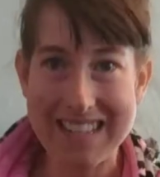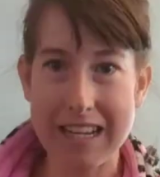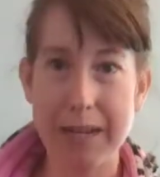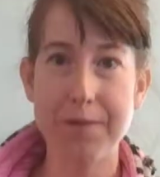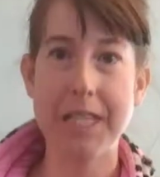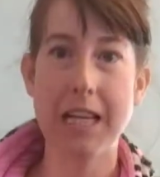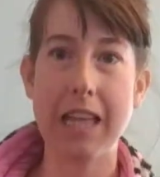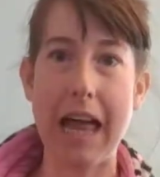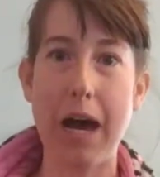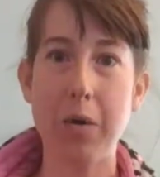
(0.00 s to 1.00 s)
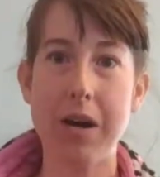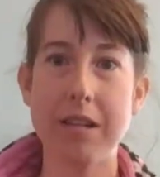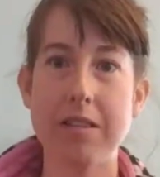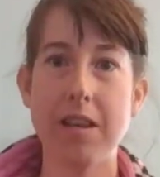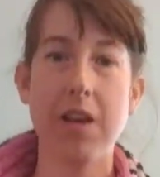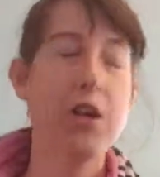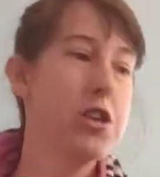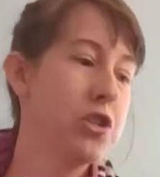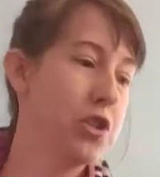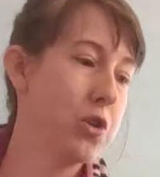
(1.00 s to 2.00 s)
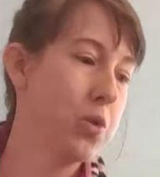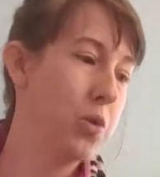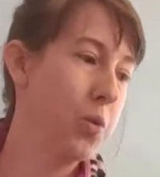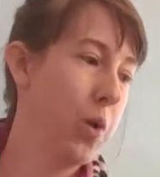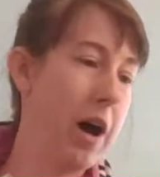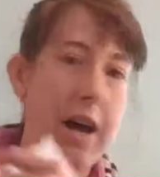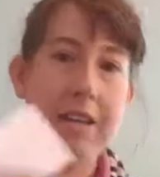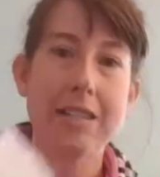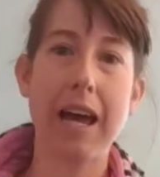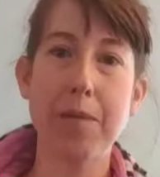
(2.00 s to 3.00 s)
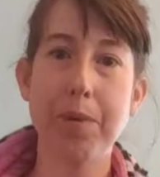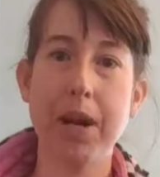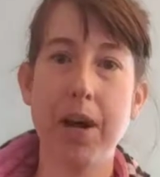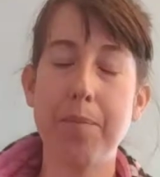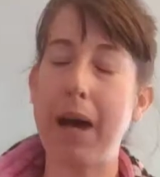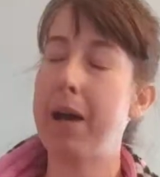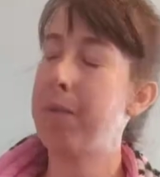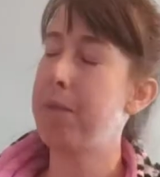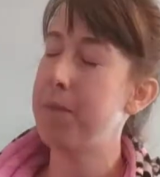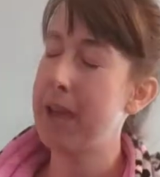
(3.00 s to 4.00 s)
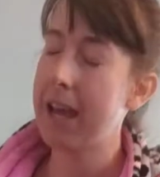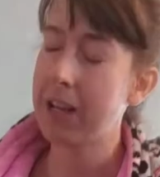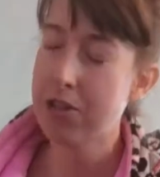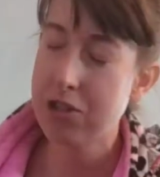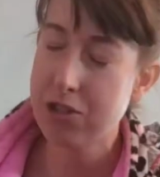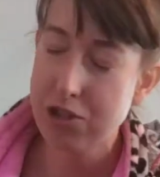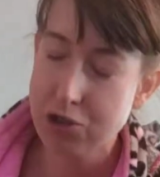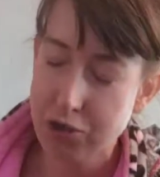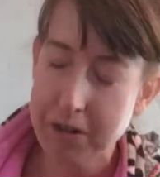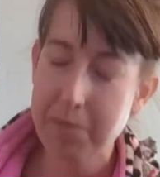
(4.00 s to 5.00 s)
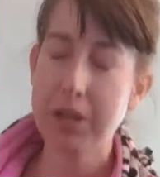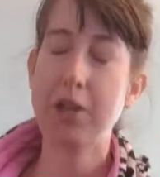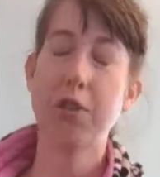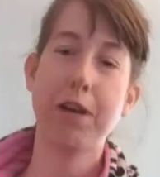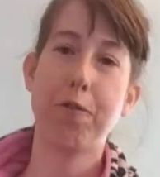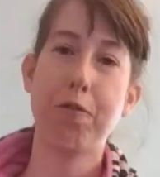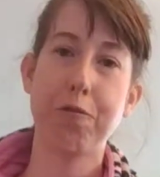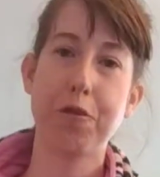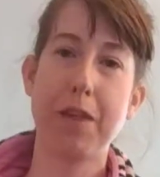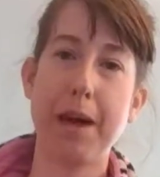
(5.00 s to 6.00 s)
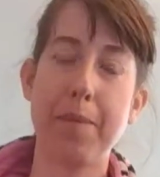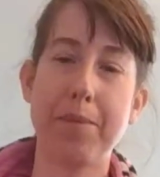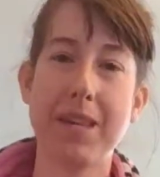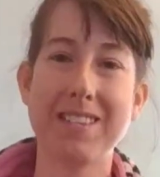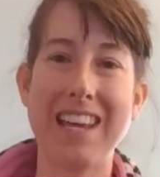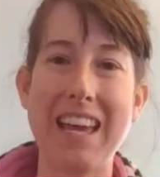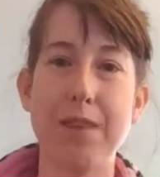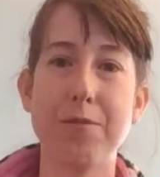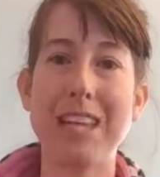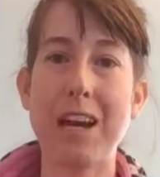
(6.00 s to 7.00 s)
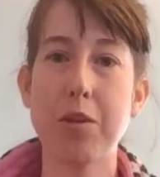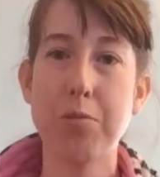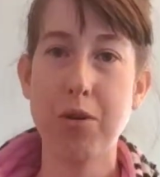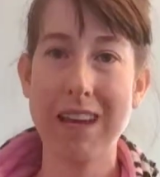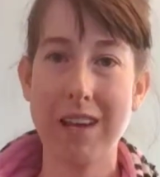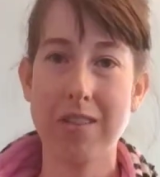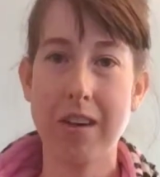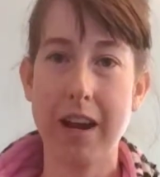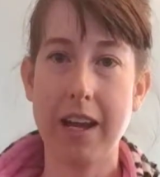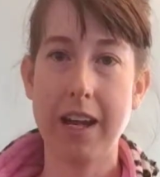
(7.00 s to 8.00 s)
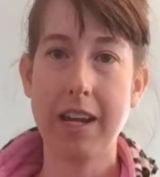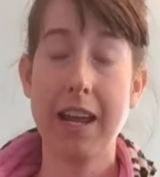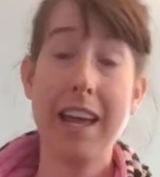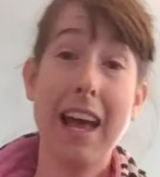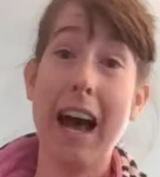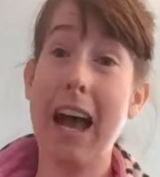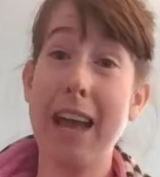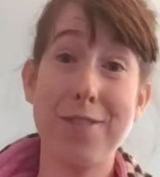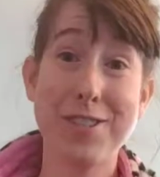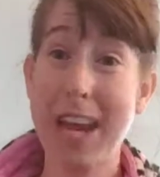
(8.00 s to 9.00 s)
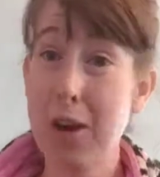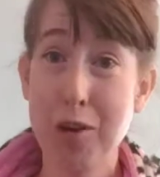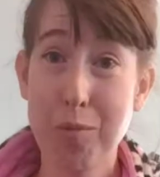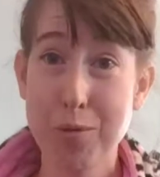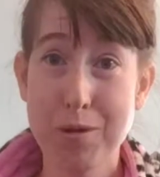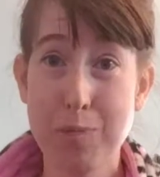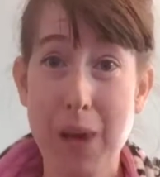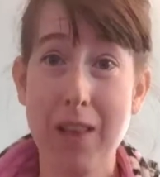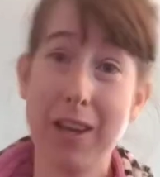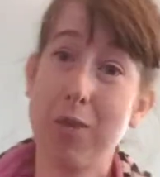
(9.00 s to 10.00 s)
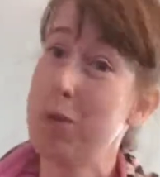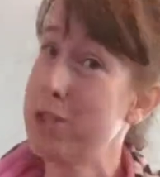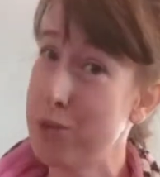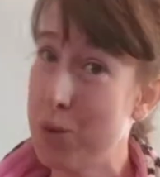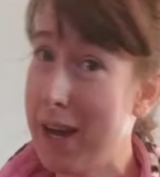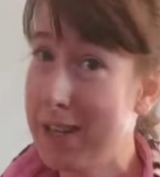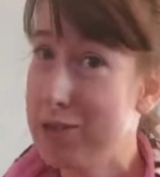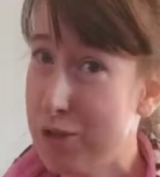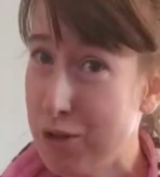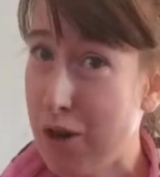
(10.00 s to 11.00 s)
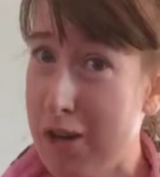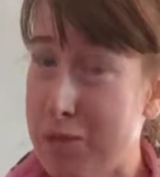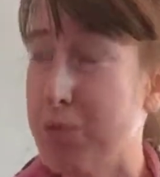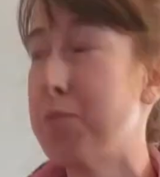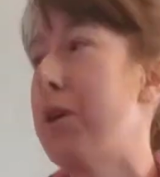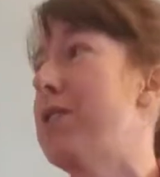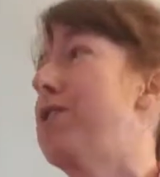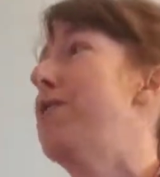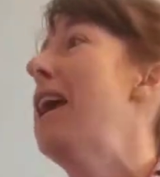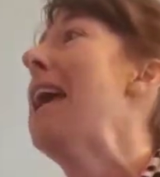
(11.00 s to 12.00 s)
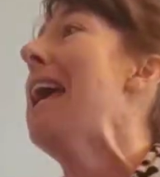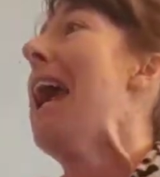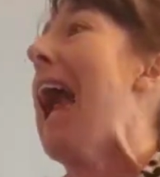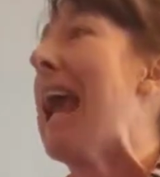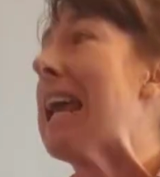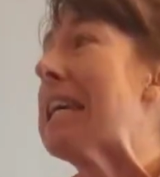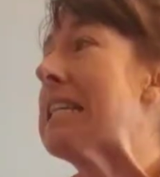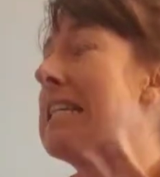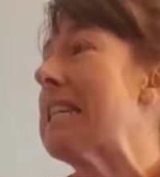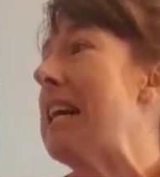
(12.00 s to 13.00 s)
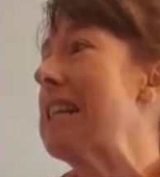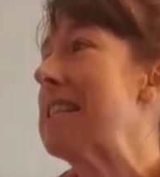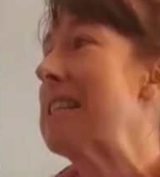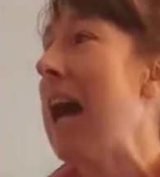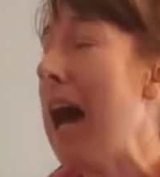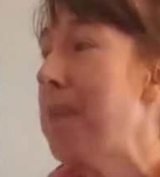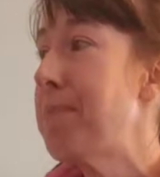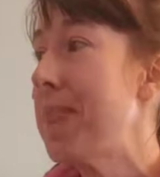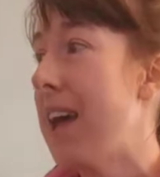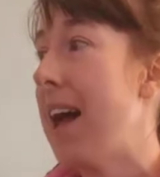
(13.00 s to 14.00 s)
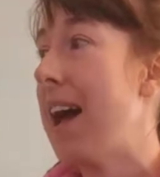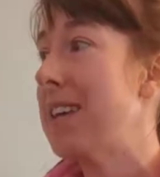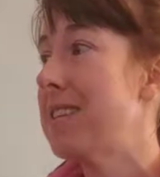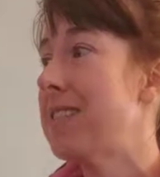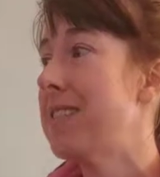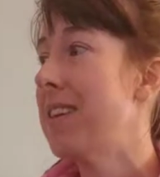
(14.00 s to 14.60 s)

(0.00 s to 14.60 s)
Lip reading: enough to allow us to type it up. I'm extremely grateful for that because I have terrible handwriting. I have terrible spelling, which is why I do the crossword puzzle. And on top of that,